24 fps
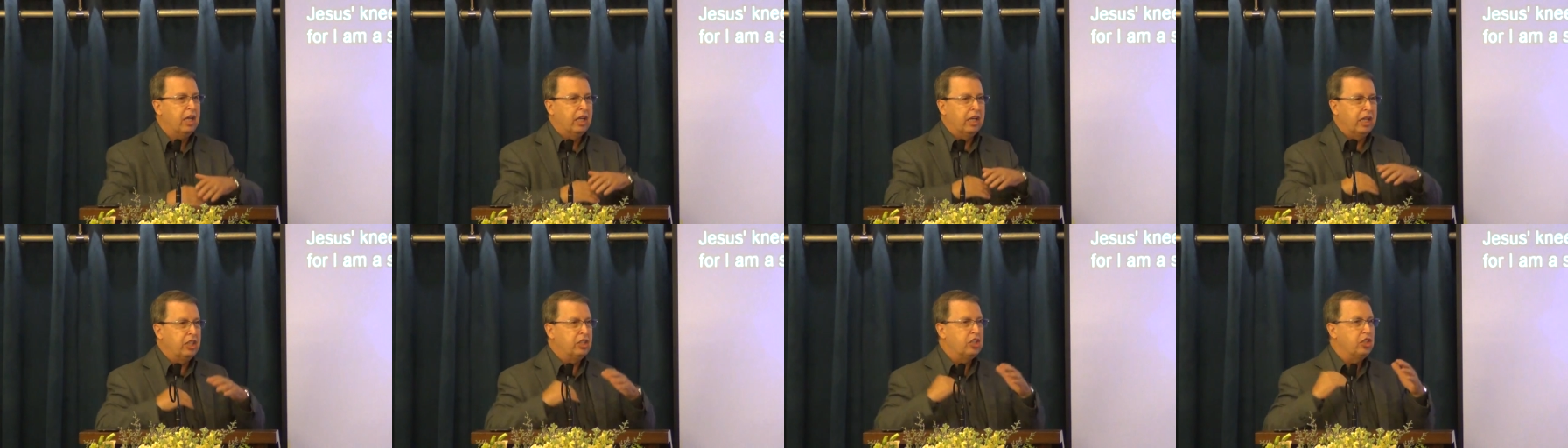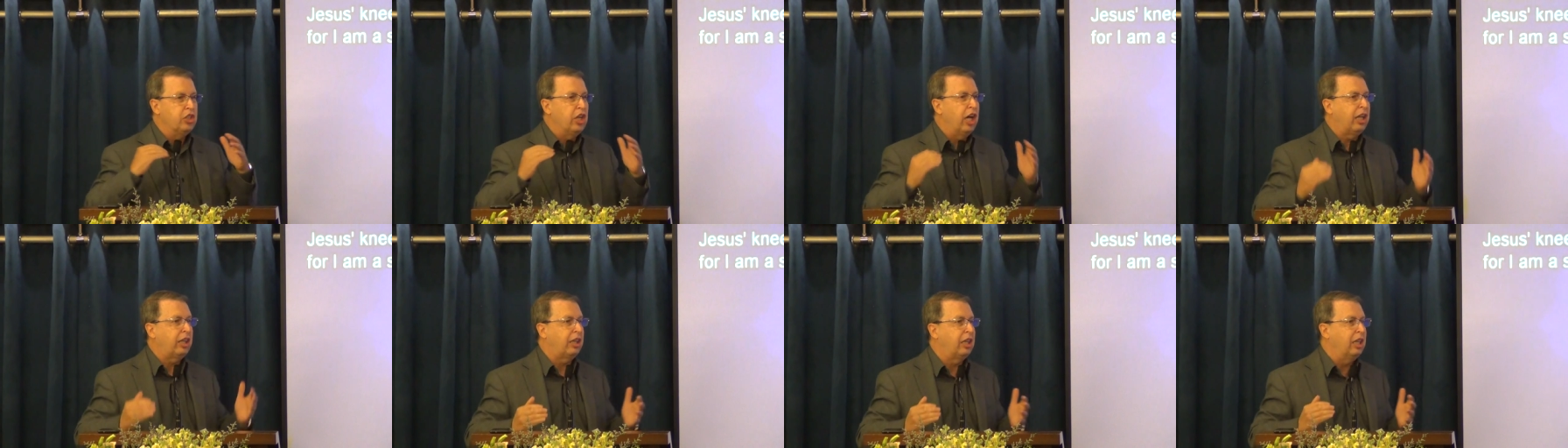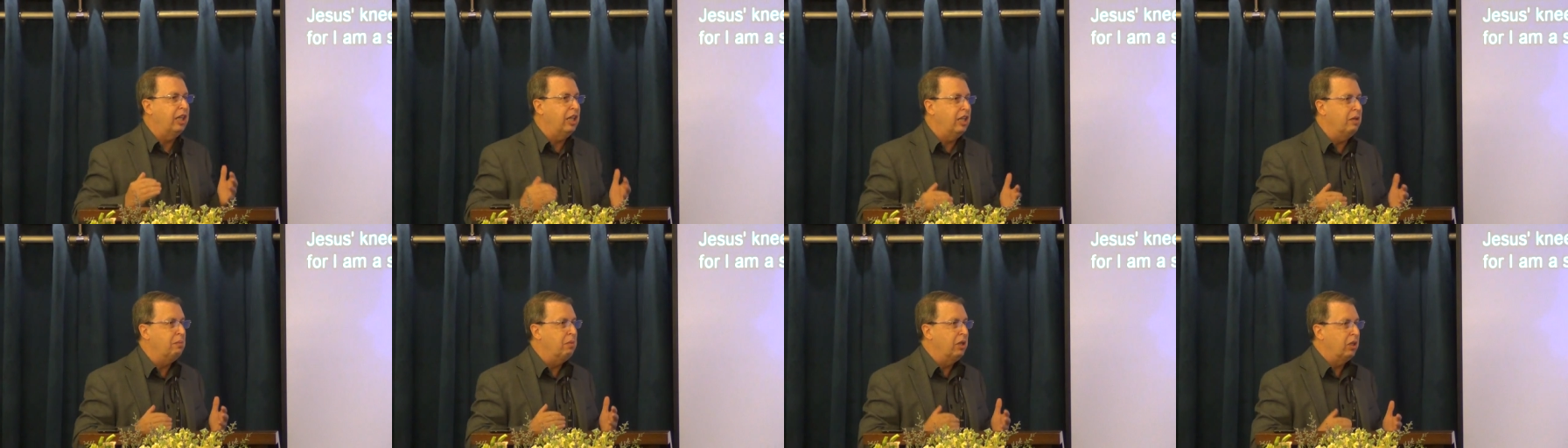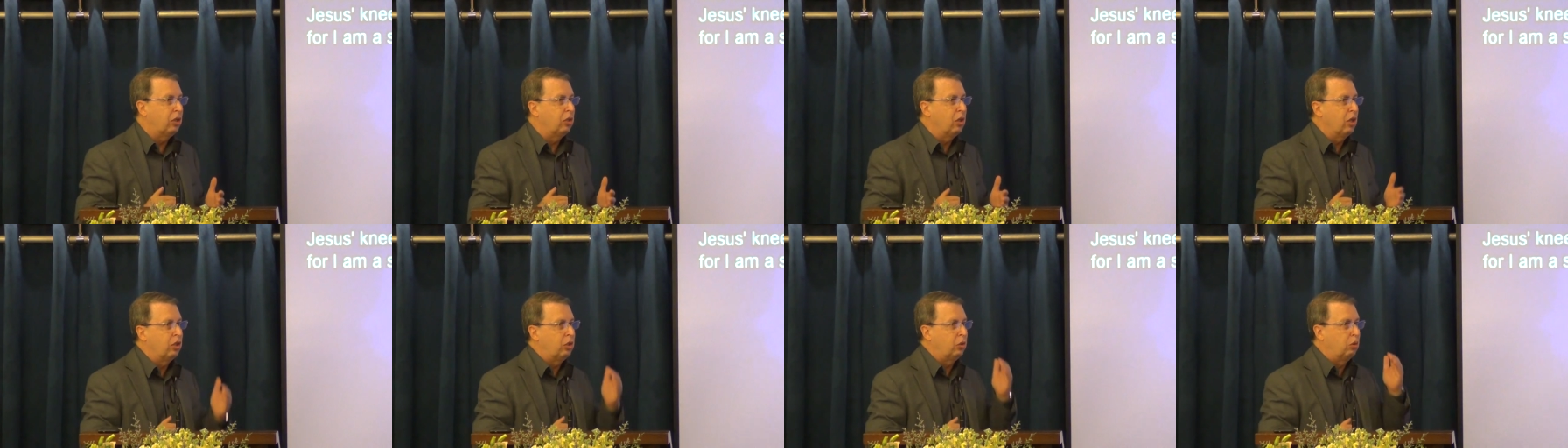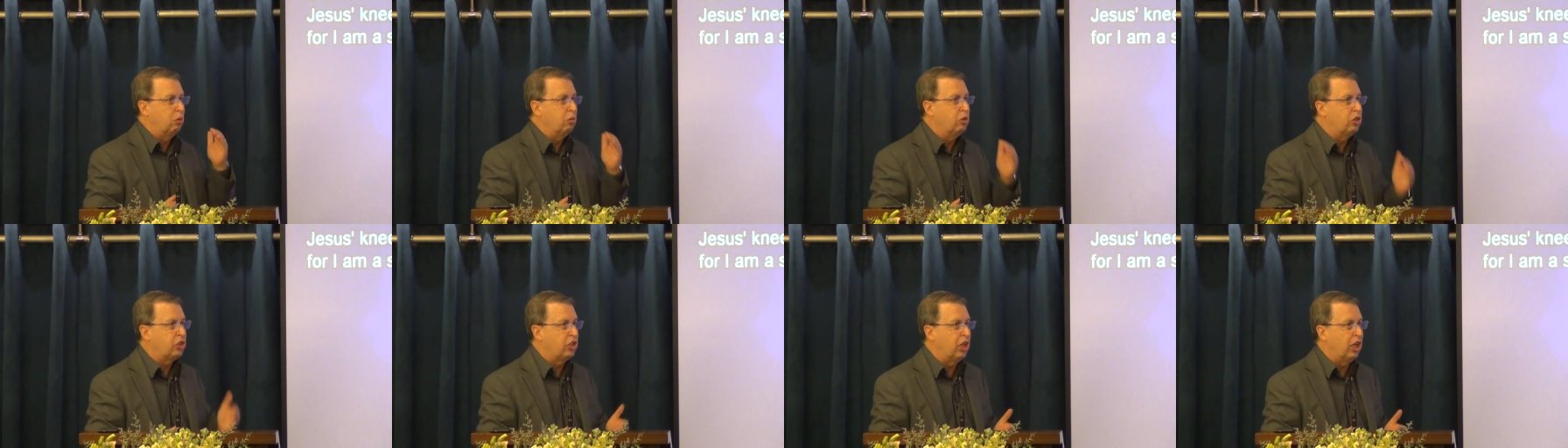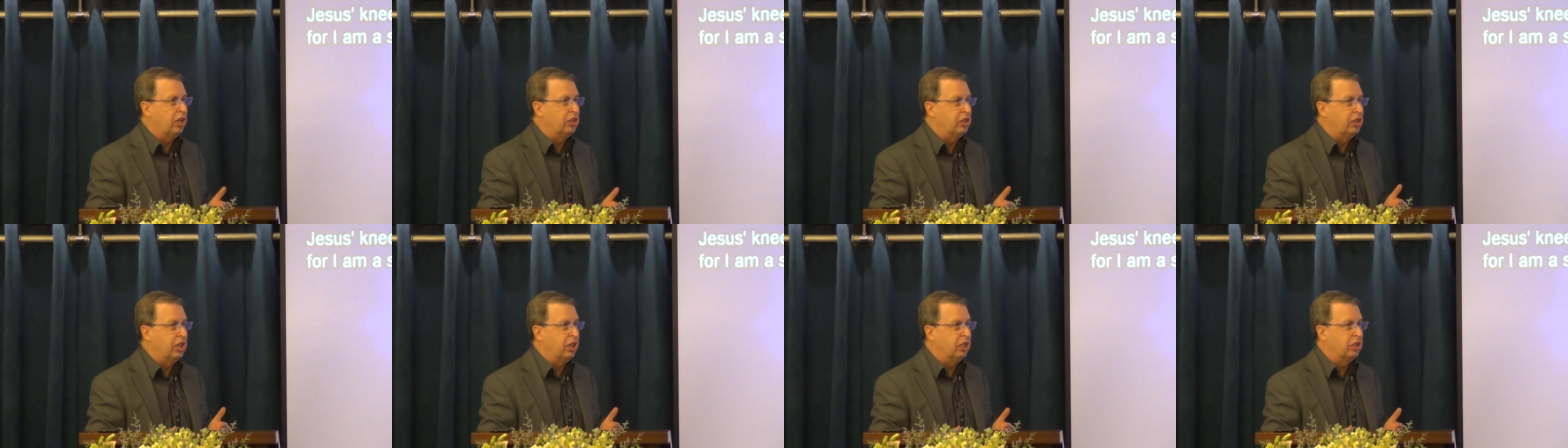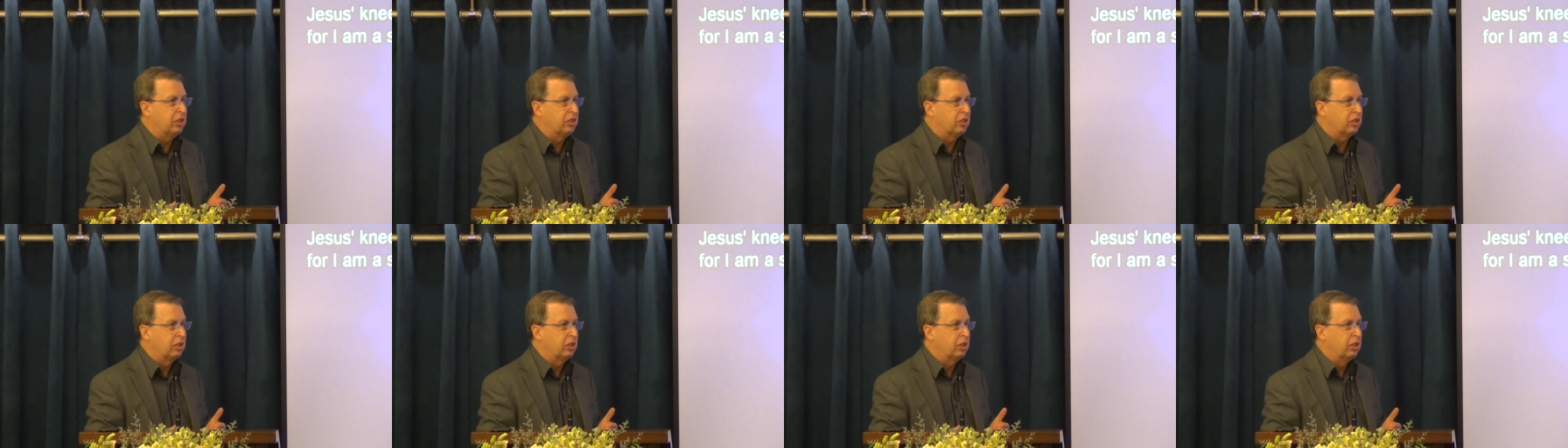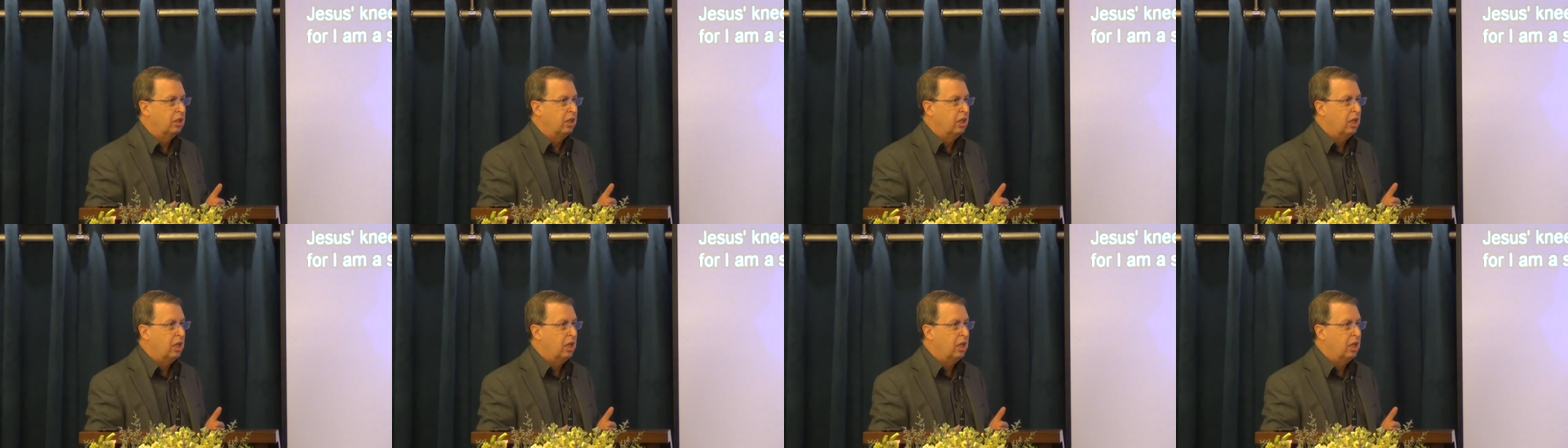is not limited to Sundays.